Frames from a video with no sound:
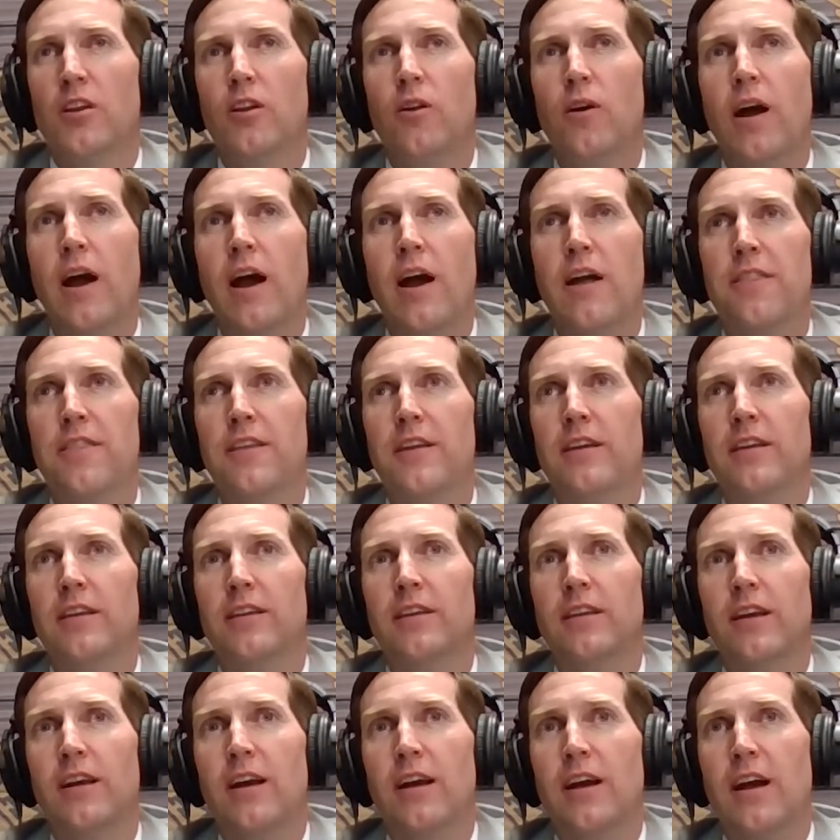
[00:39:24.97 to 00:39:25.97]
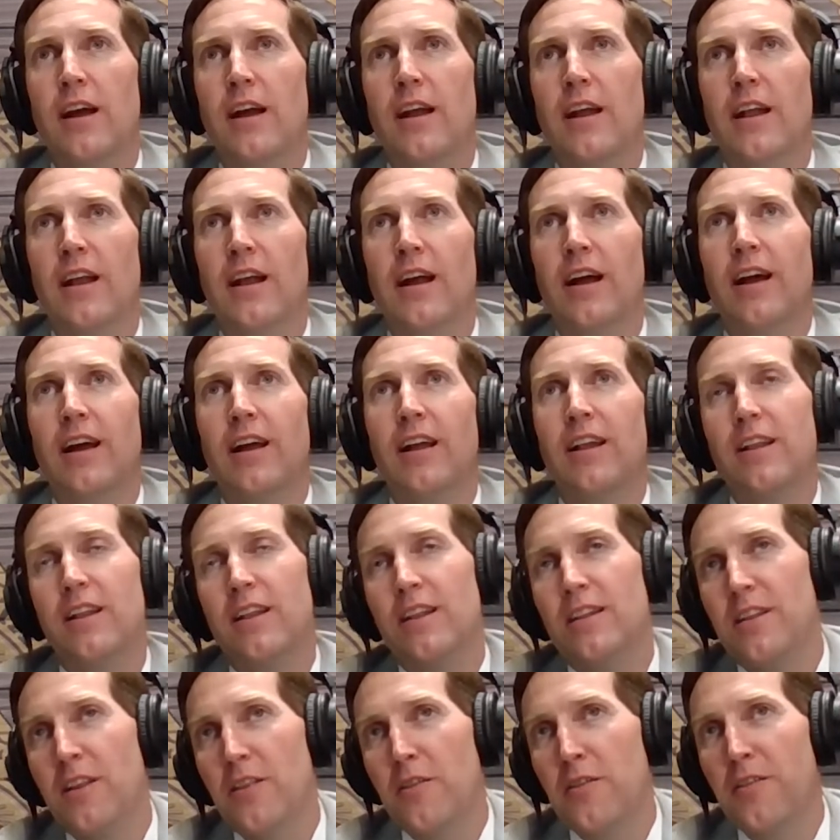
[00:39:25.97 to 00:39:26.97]
I think
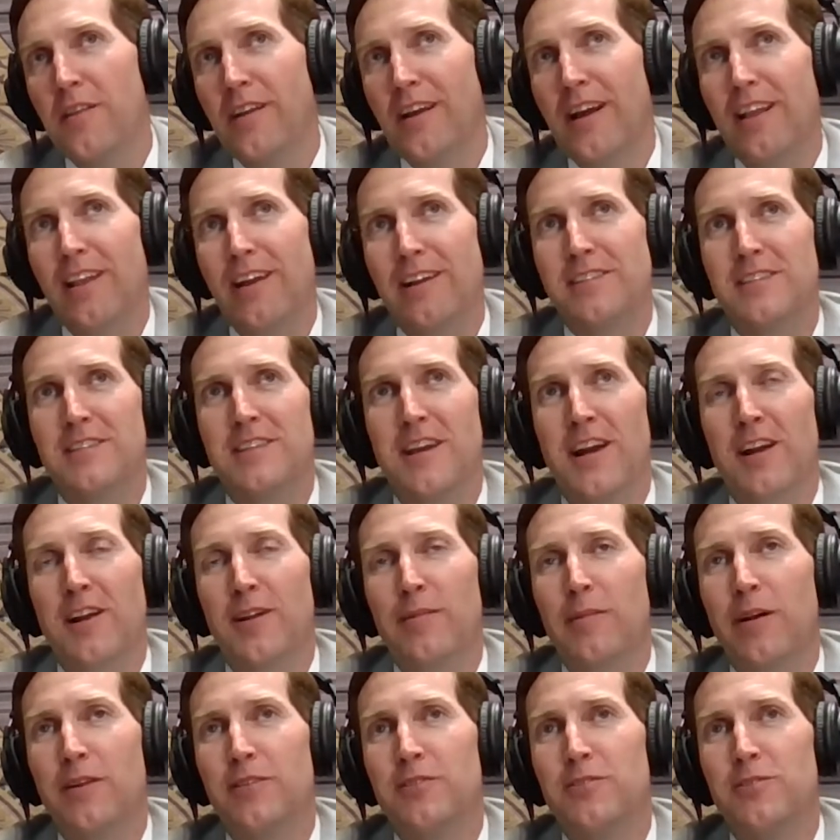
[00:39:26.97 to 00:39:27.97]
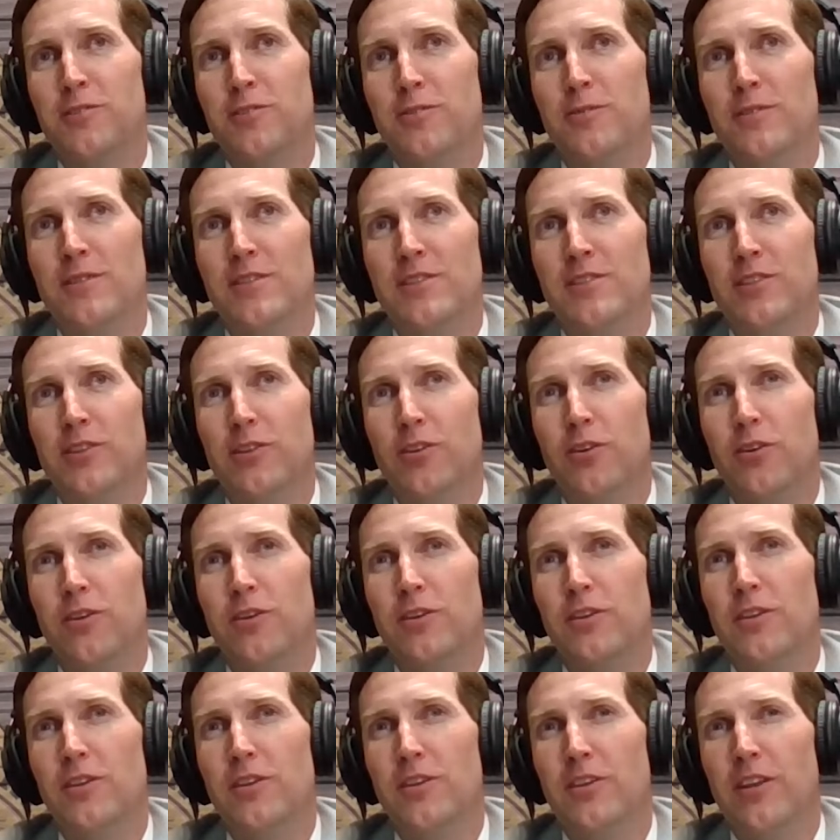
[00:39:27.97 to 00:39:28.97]
another thing I like to talk about too is you
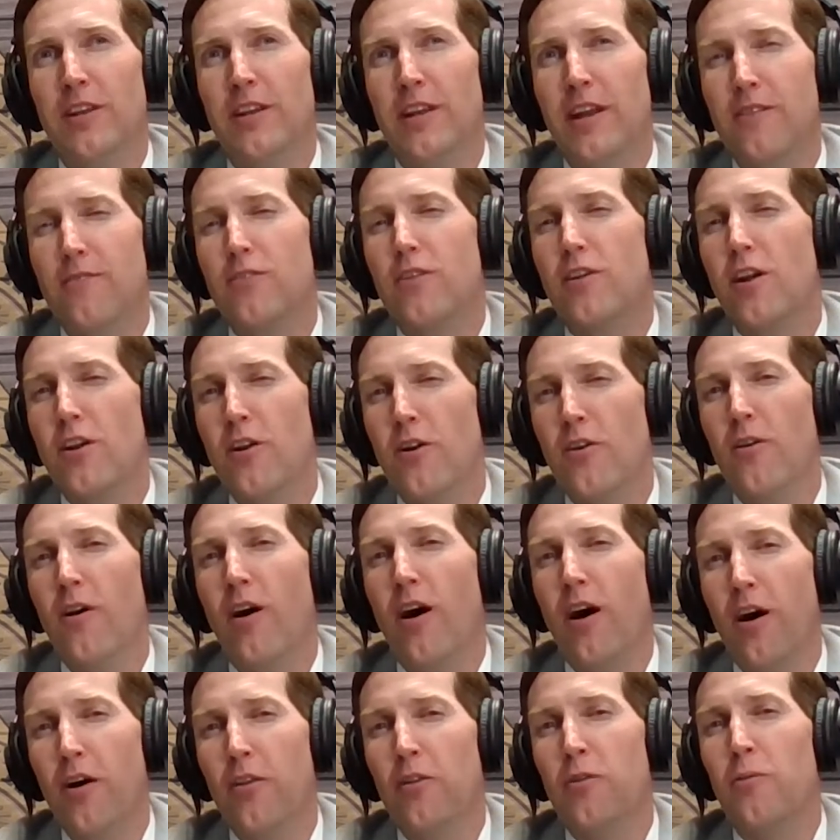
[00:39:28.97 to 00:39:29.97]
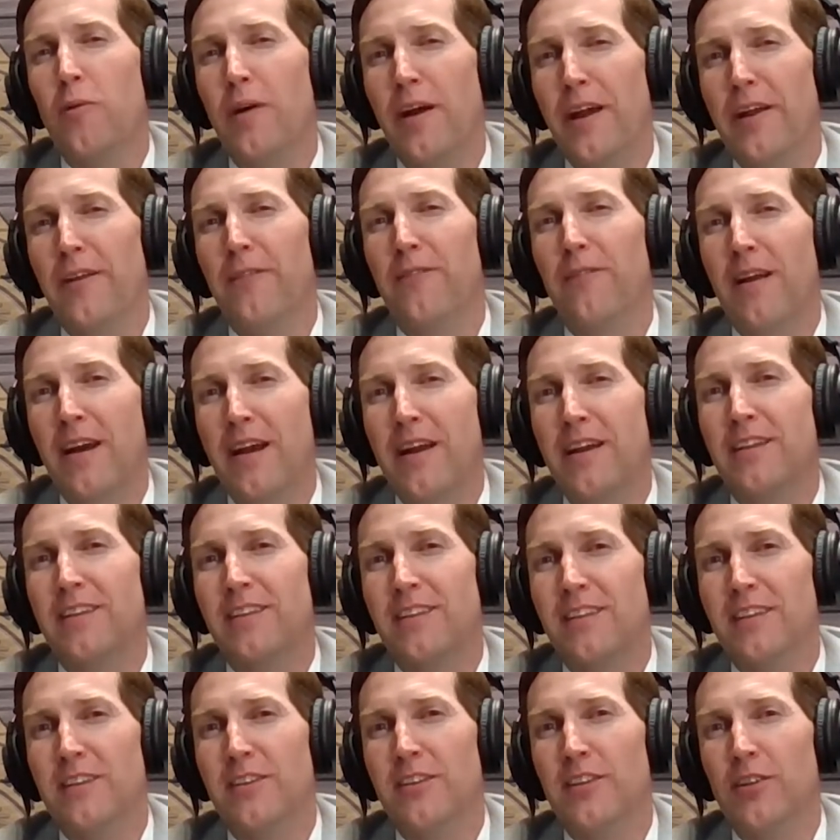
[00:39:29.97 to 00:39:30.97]
never know all the way, right?
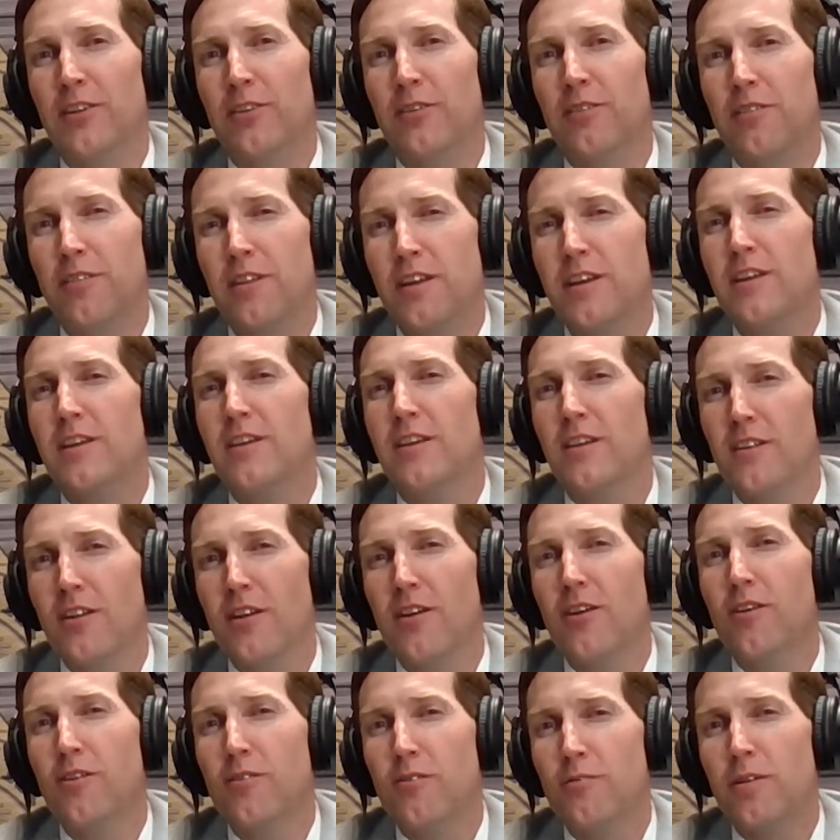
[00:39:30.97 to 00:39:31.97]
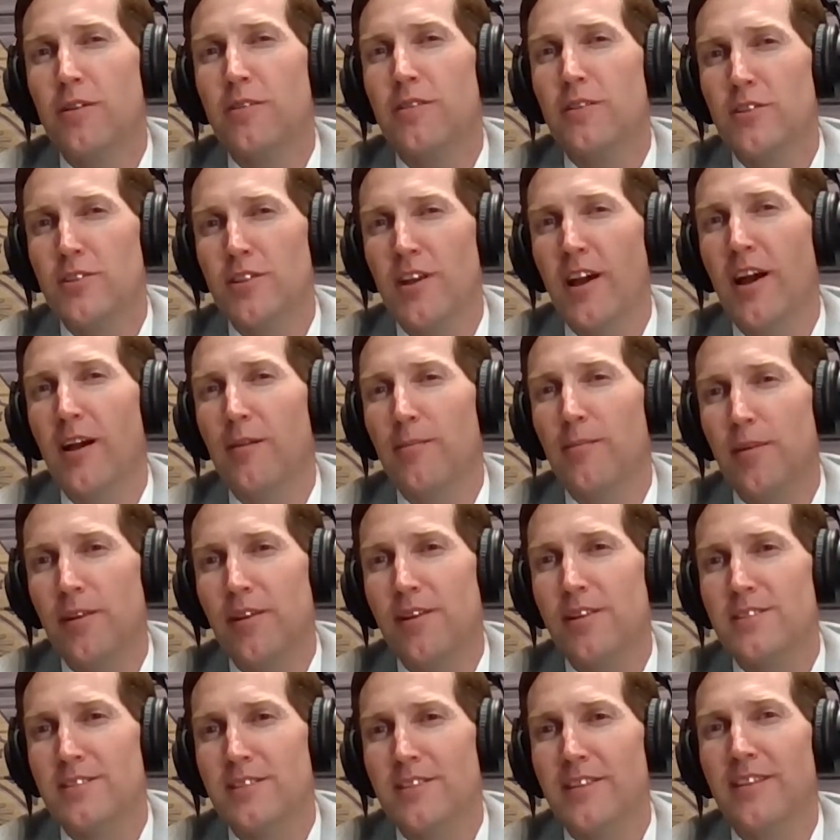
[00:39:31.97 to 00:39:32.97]
You think you know what the job
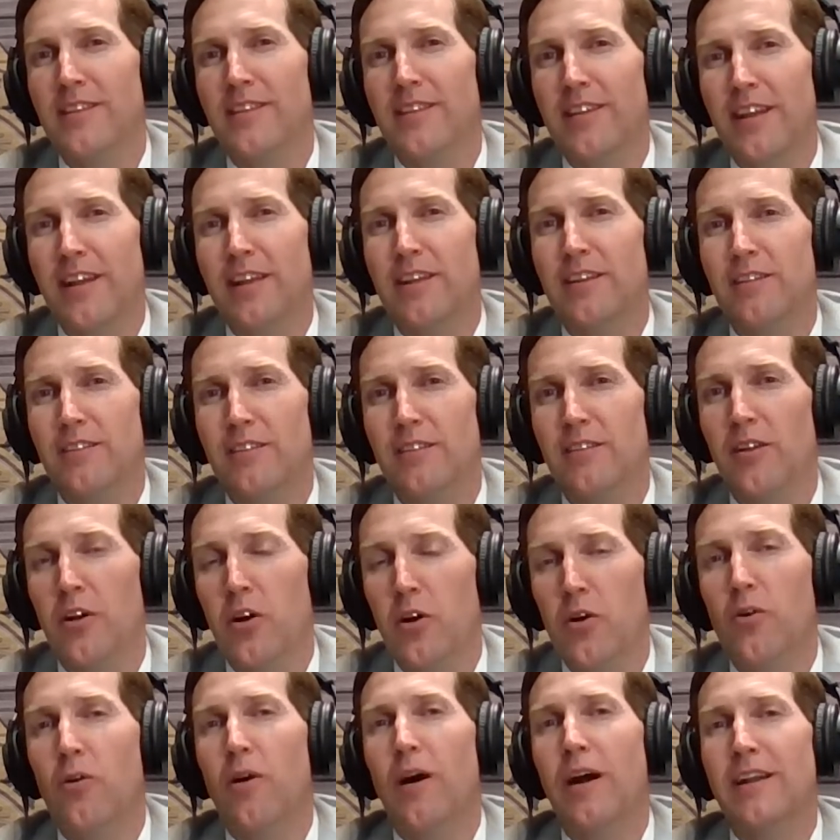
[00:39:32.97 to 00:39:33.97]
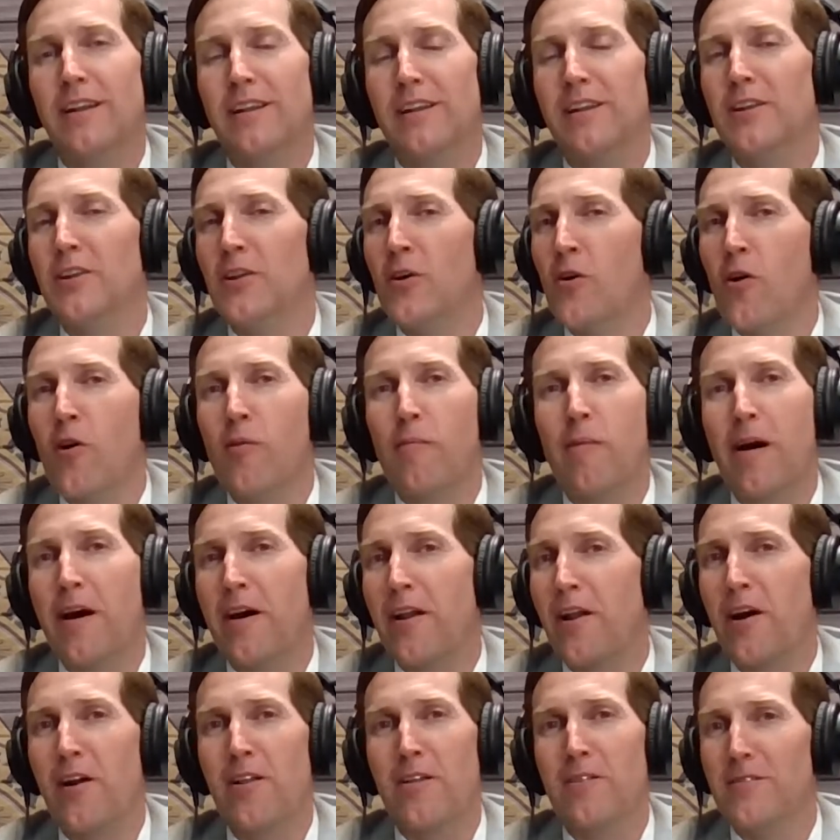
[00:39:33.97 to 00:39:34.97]
is, and then, I didn't know
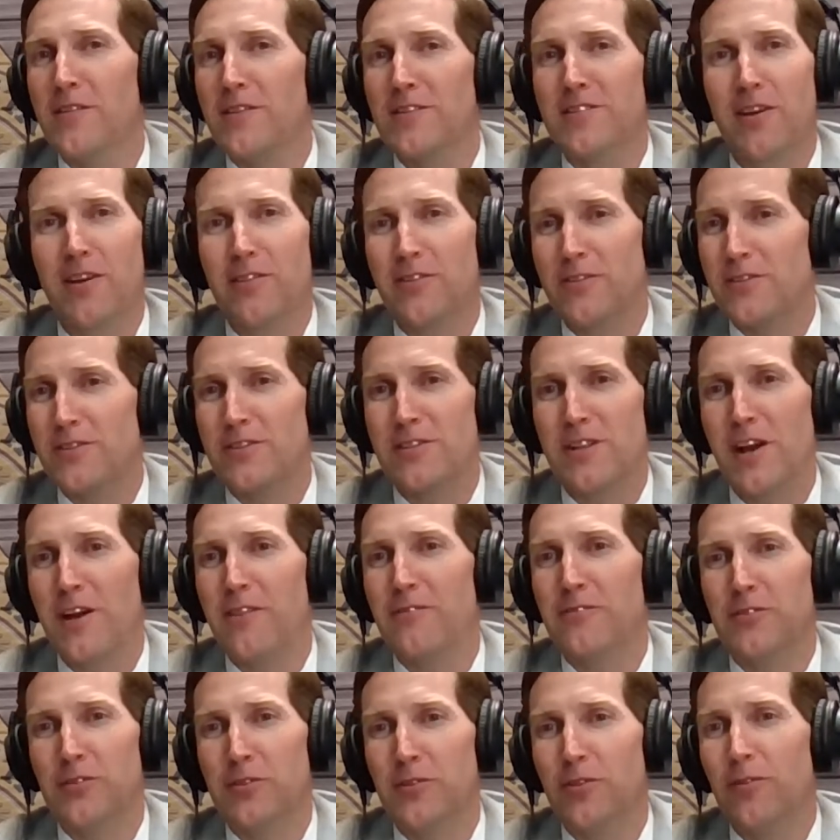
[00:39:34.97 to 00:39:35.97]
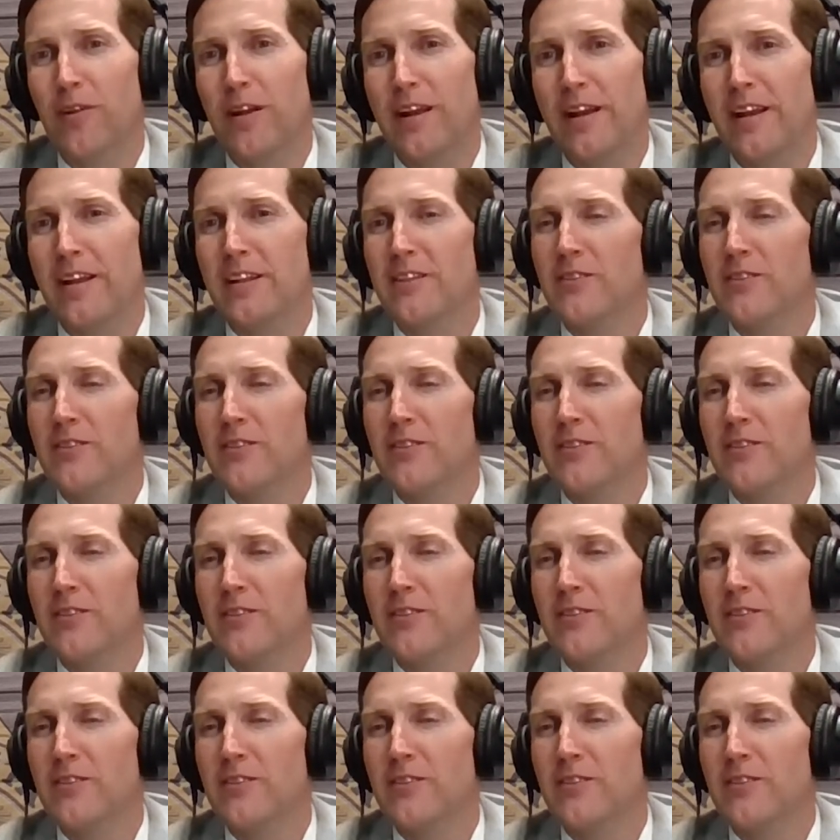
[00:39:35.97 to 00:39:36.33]
about all of this other stuff too, right?